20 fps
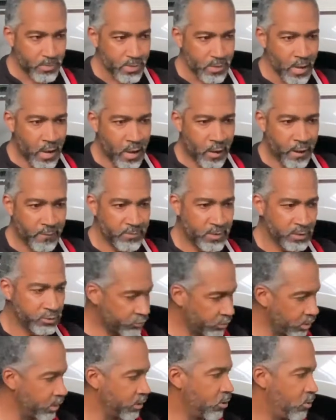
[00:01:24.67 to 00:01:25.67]
of the
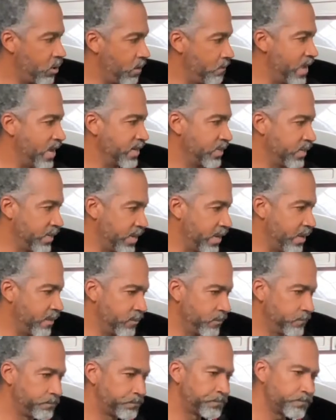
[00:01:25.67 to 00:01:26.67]
truck going back
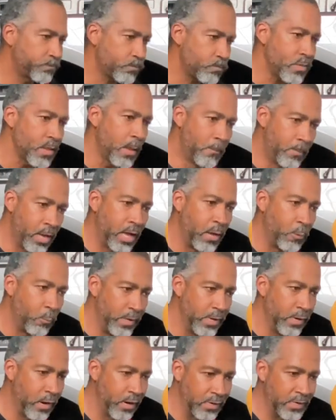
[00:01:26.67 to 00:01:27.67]
together, but
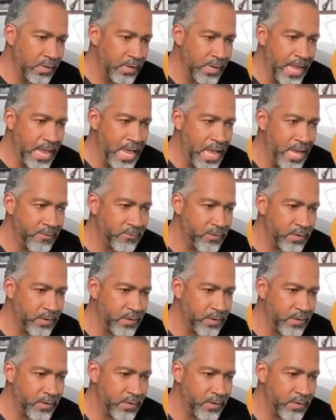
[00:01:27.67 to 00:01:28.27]
we are going to have